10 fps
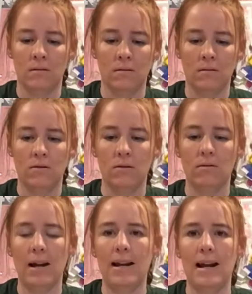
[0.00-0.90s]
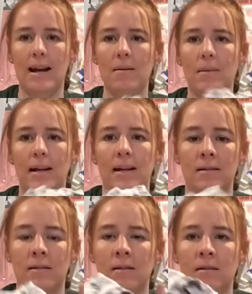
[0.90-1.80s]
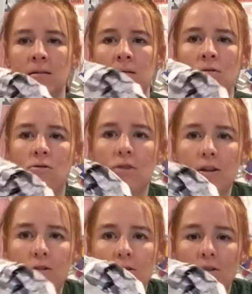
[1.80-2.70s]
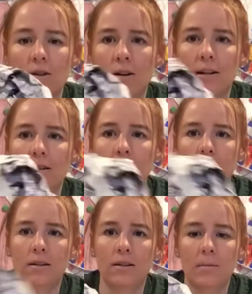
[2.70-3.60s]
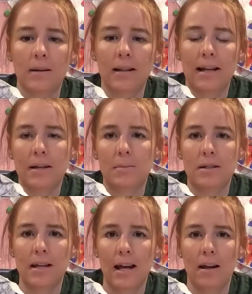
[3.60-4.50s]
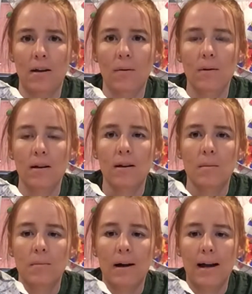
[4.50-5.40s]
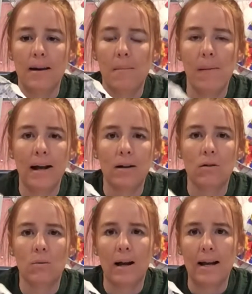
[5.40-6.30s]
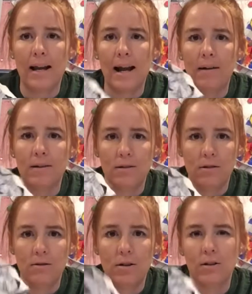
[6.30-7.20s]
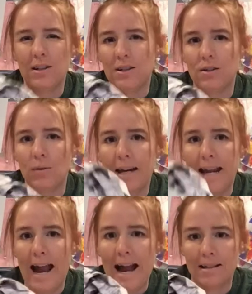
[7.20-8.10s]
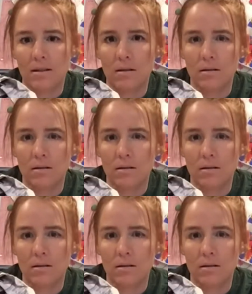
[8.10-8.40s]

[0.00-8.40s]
So right now my structure is starting to look a little bit like a potato, but my goal right now is to turn this into a cat.